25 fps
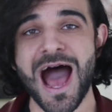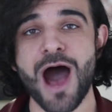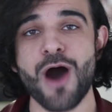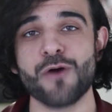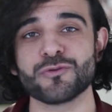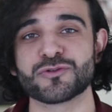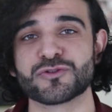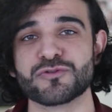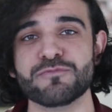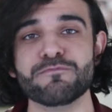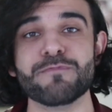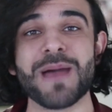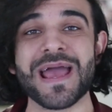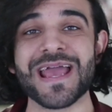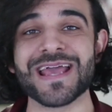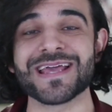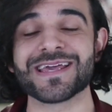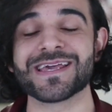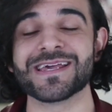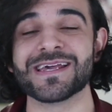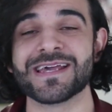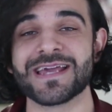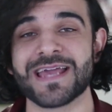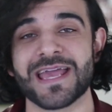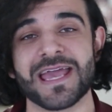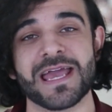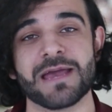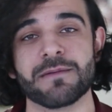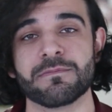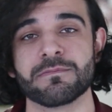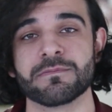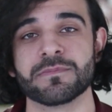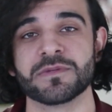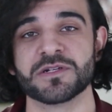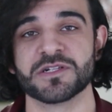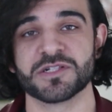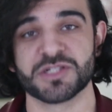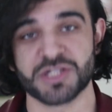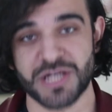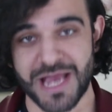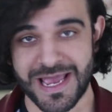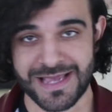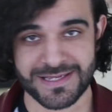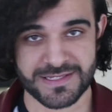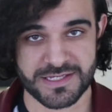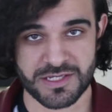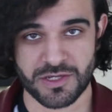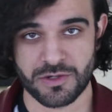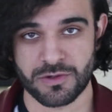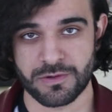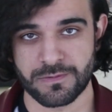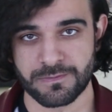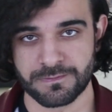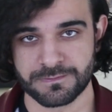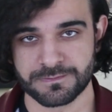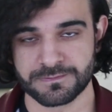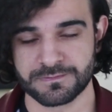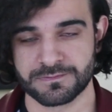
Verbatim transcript: how to make him chase you.